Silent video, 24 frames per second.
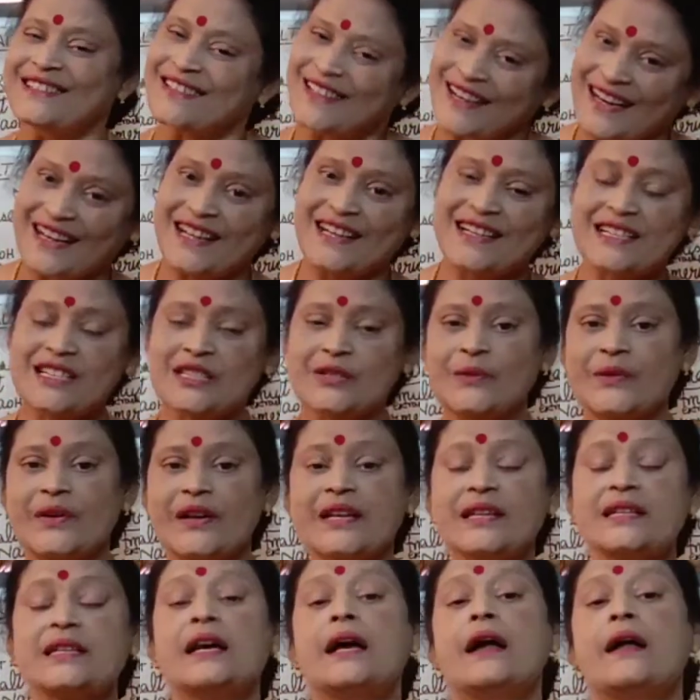Clear,
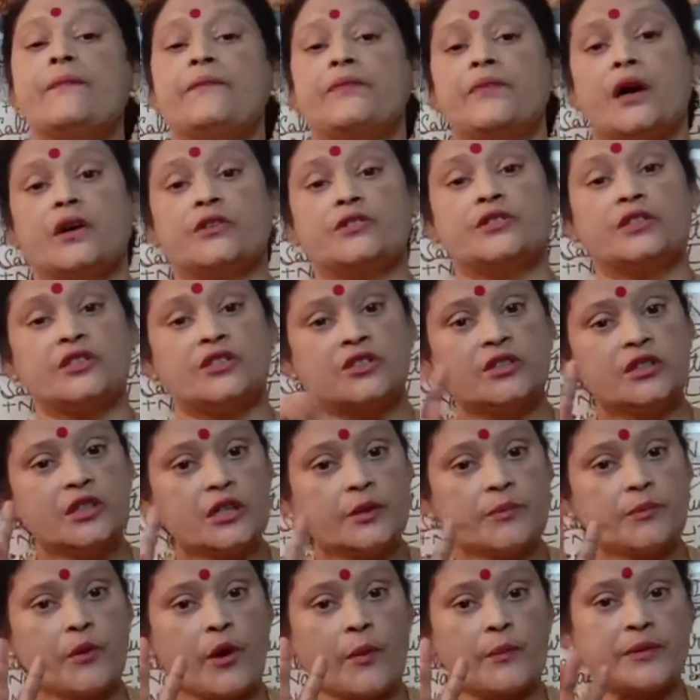student? Now, the
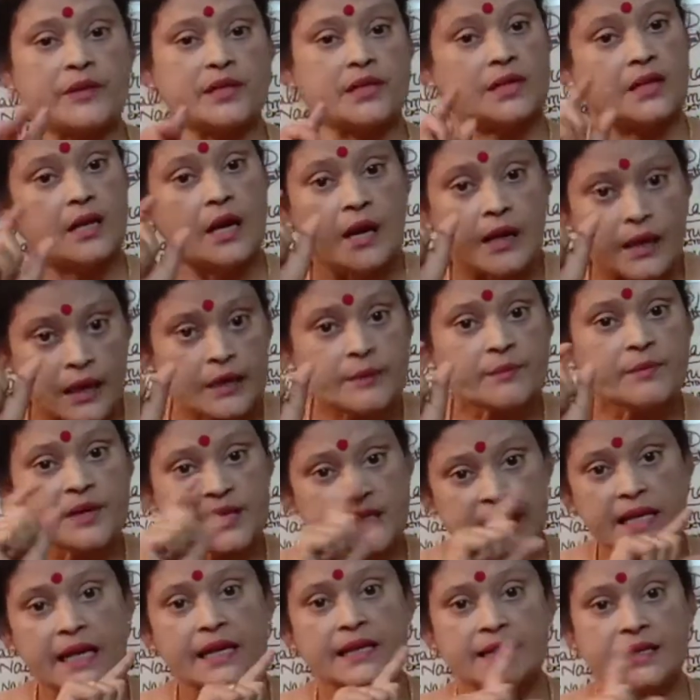third property,
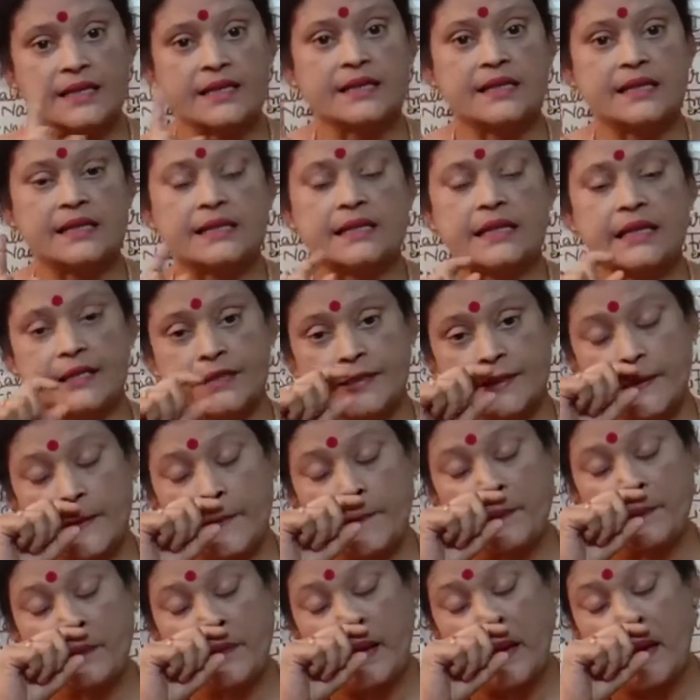litmus I'll discuss later.
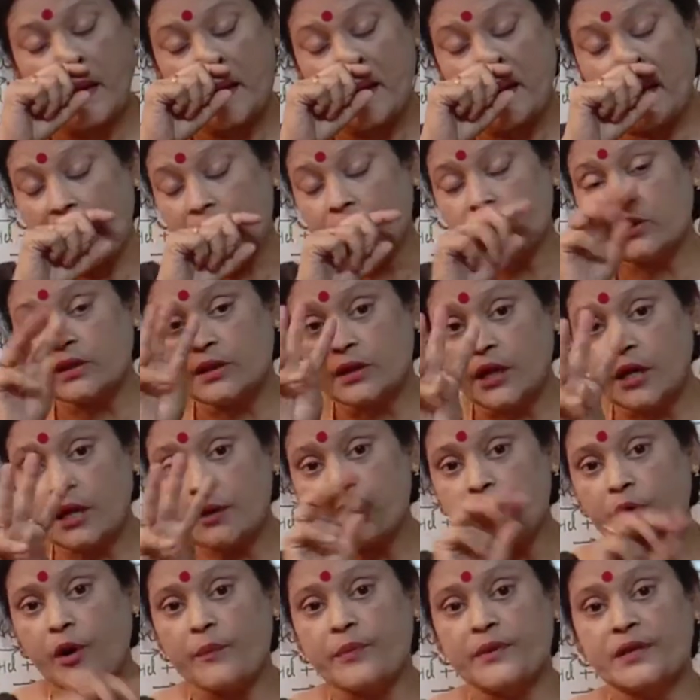Now, third
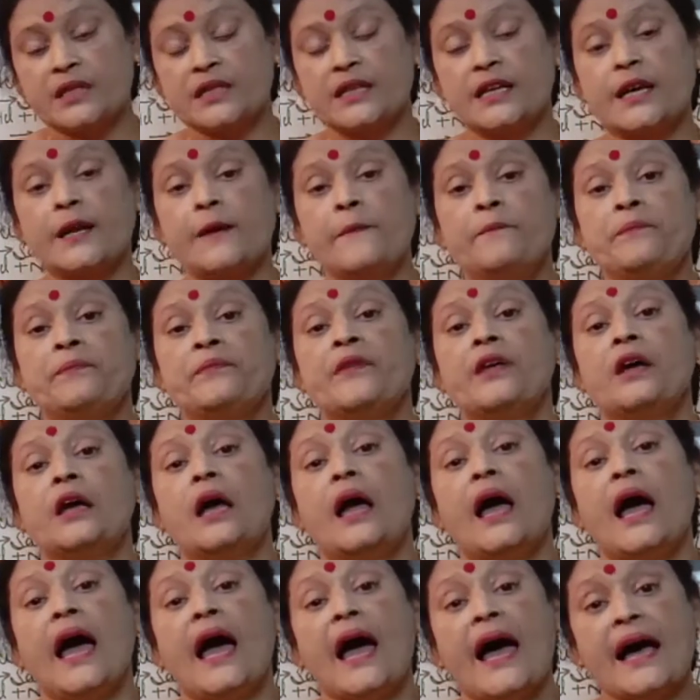property,
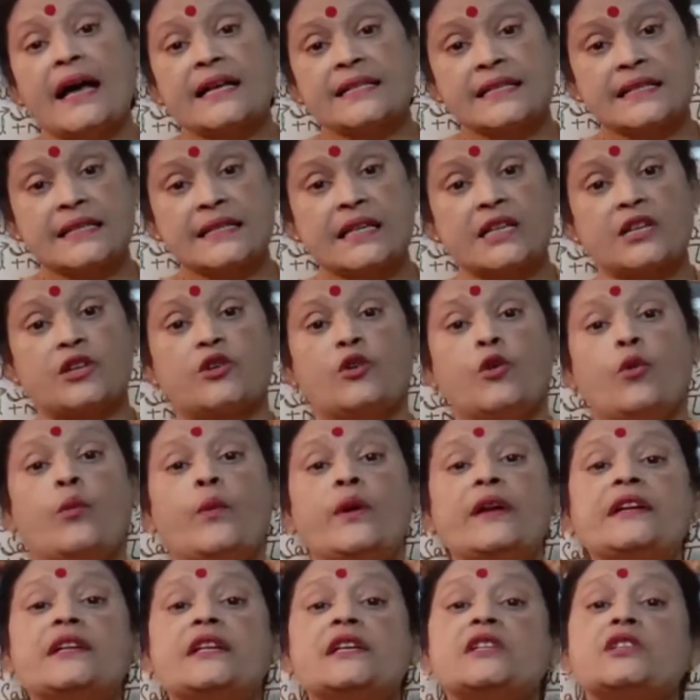acid
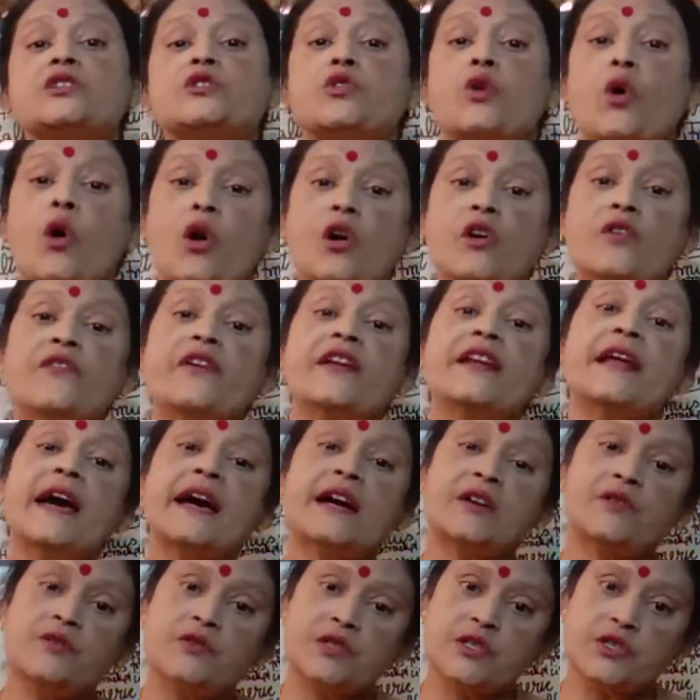when dissolved in
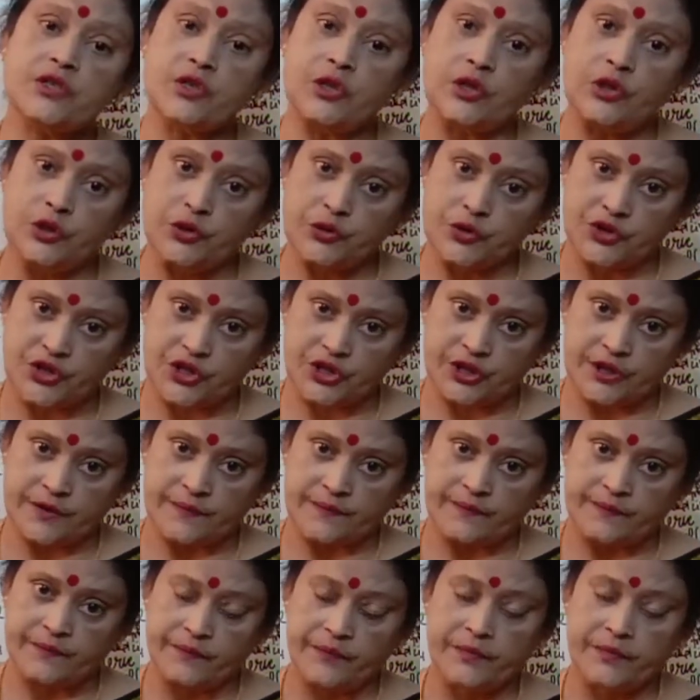aqueous solution.